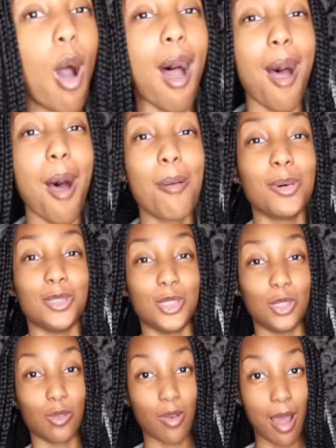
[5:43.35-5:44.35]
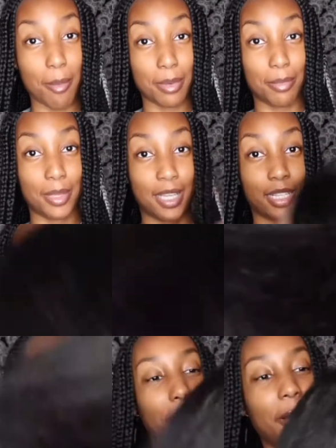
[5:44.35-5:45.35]
almost dropped the
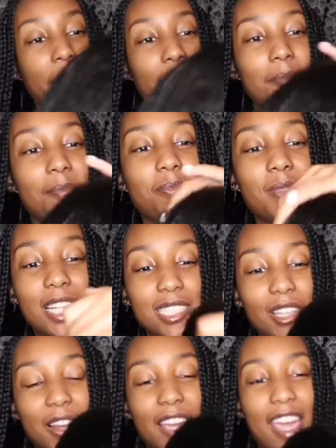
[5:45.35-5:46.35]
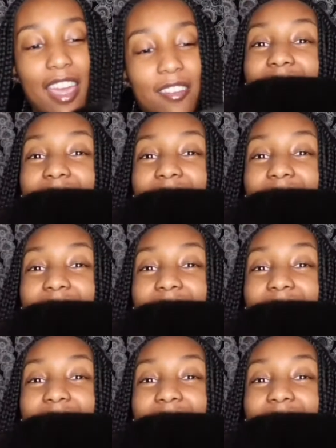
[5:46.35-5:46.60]
bitch, but it's okay. So